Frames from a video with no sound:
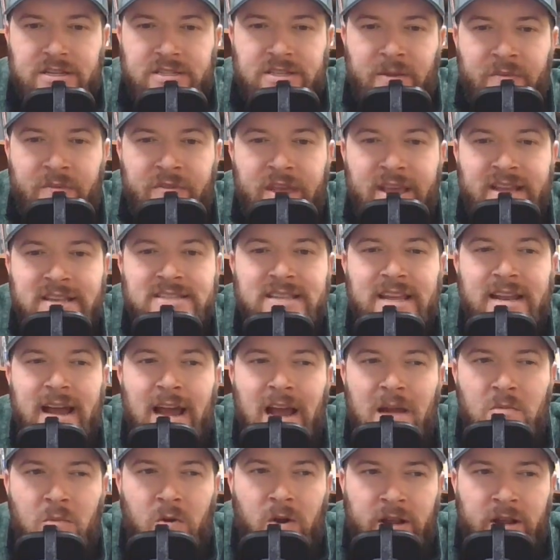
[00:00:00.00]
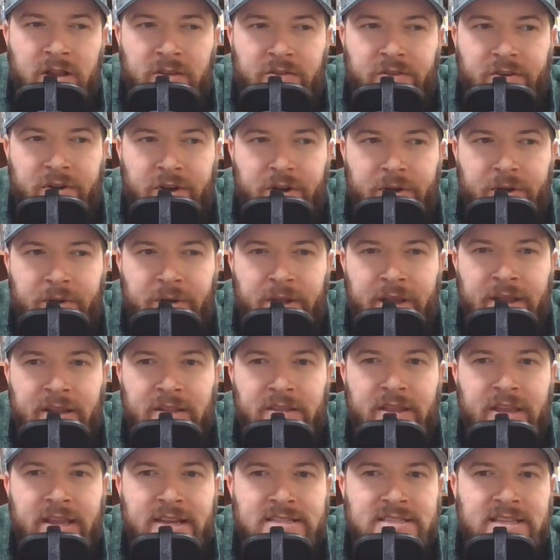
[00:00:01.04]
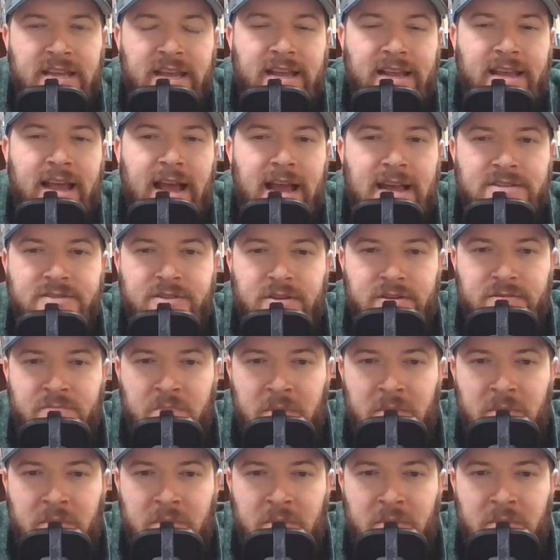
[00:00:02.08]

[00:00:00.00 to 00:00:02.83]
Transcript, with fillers: some things that I'm working through and things that Kayser